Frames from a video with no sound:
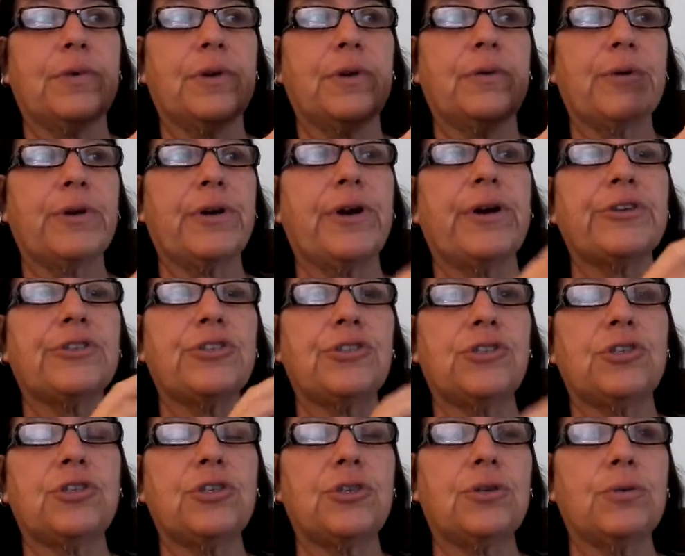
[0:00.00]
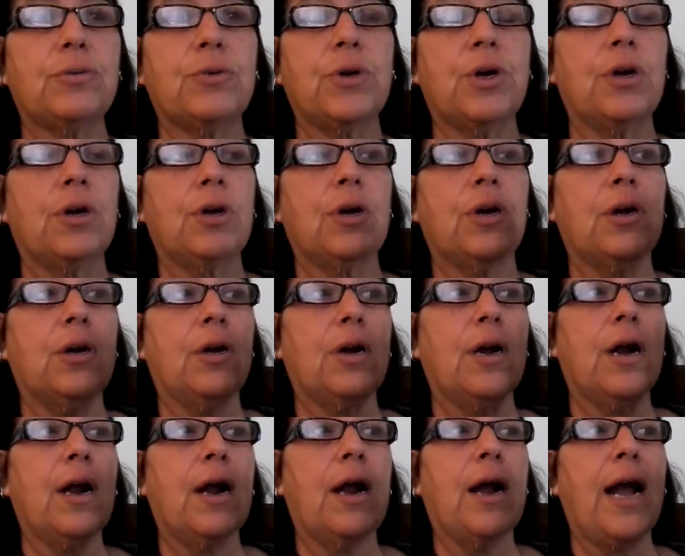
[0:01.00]
in regards to
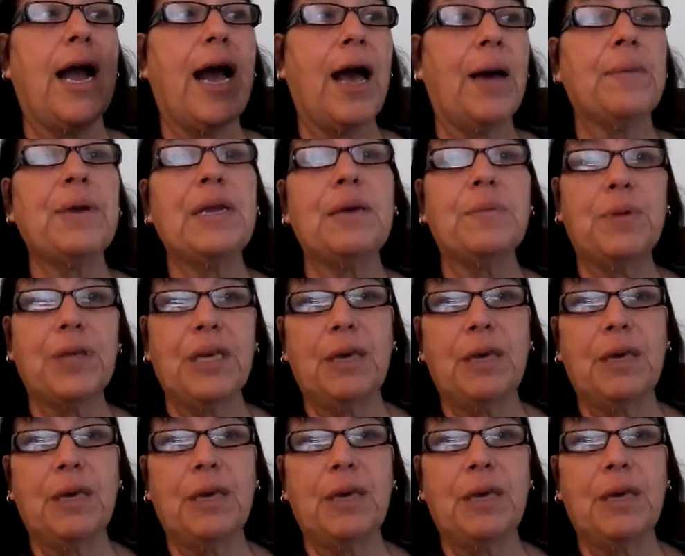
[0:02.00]
how many